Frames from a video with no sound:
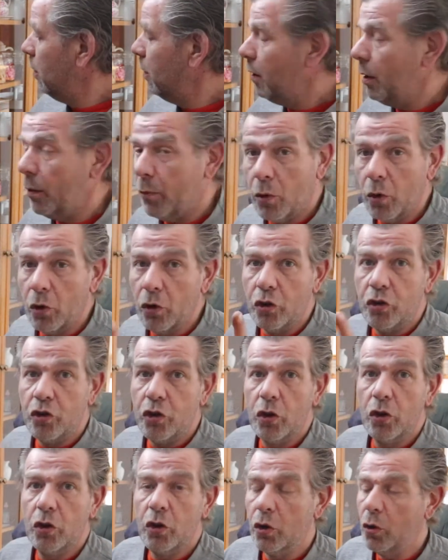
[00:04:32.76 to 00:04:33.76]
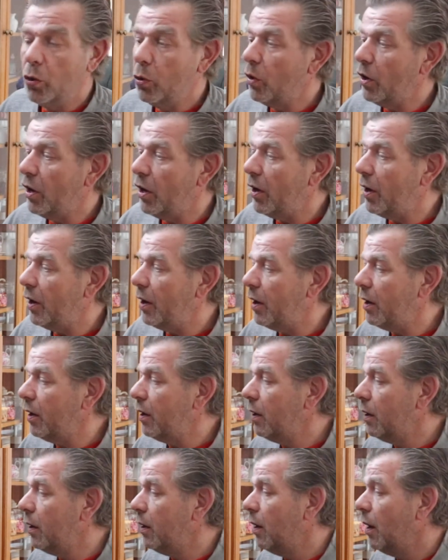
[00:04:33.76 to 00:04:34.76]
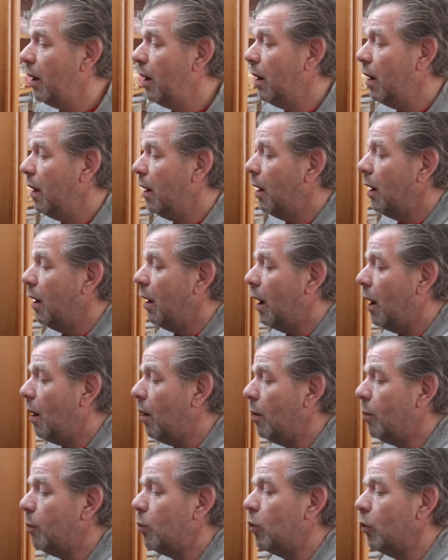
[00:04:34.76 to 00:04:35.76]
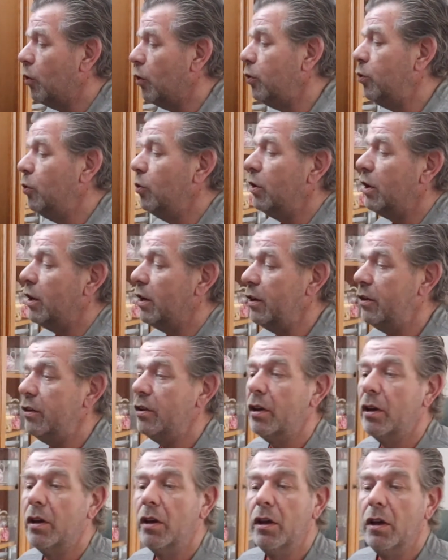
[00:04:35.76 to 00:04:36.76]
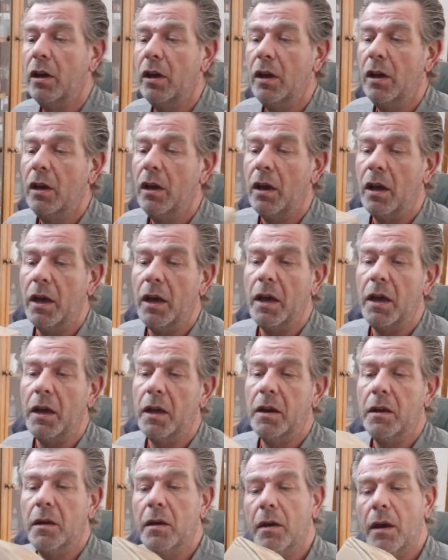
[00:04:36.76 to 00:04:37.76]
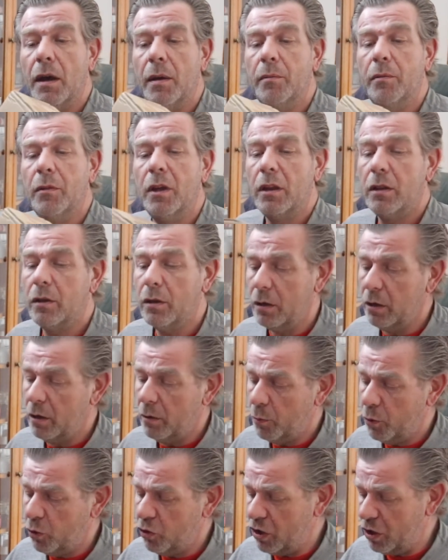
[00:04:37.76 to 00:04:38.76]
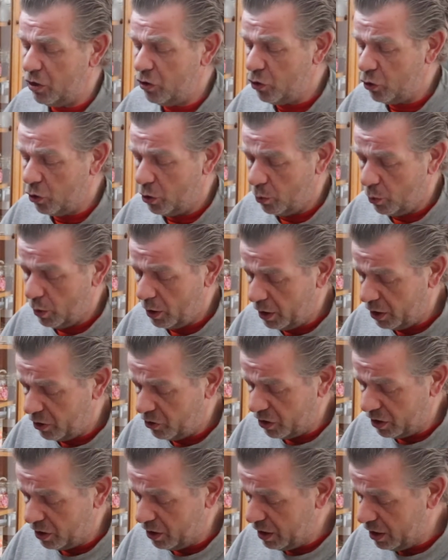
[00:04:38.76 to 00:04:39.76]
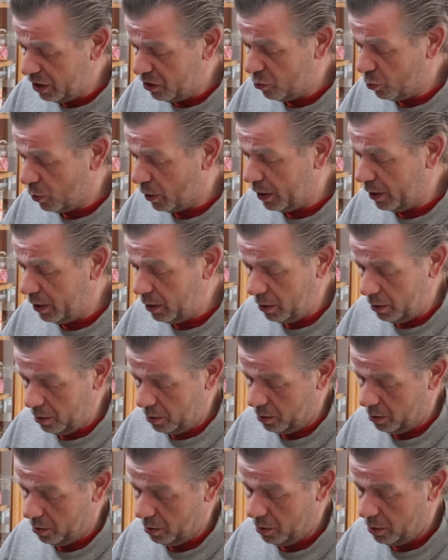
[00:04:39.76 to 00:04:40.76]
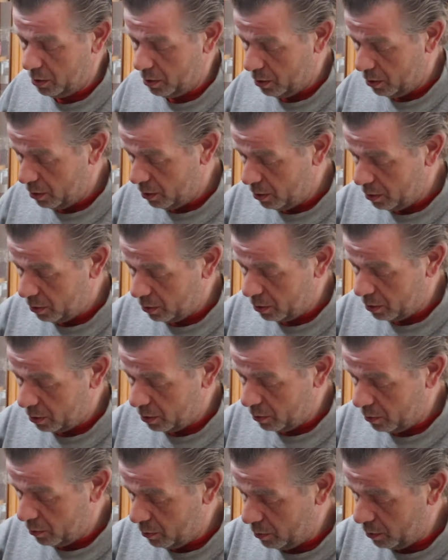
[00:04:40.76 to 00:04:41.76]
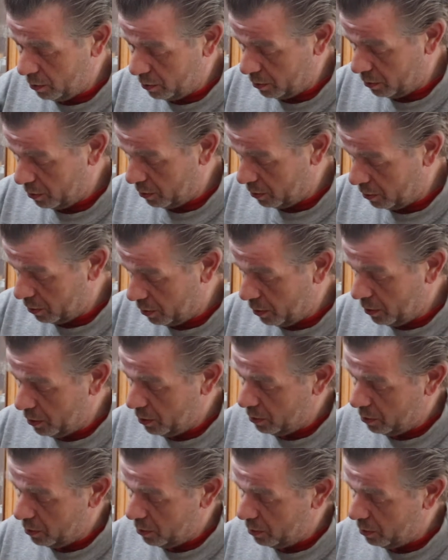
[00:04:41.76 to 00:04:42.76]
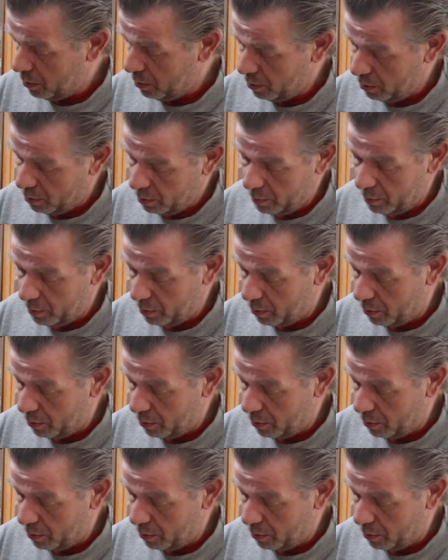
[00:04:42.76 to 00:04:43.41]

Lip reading: I'm gonna show you how I'm gonna do that. And I'm not 100% sure what is in this one. So, oh.